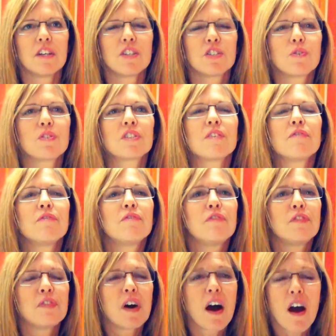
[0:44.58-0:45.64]
So it's a
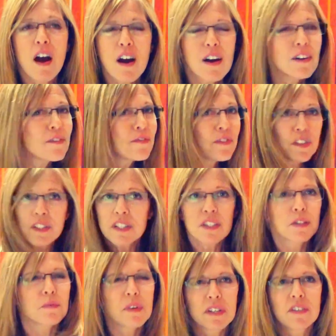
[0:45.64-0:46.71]
heart fully
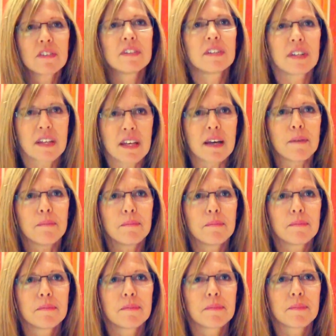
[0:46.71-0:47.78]
surrendered to
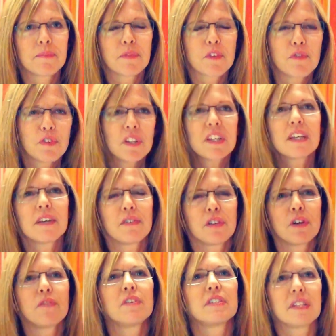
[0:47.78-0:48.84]
him, fully given
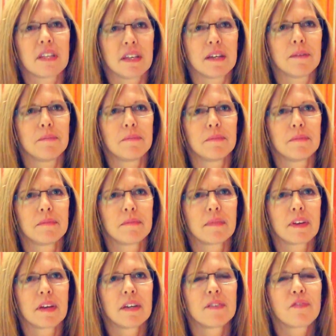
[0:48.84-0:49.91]
over to
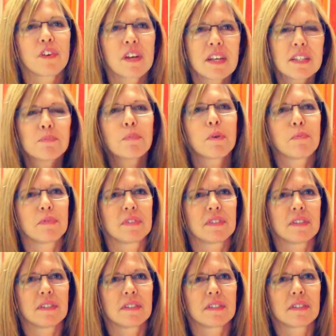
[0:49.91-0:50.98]
him for his
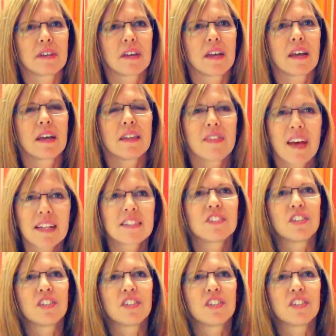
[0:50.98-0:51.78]
purposes. That's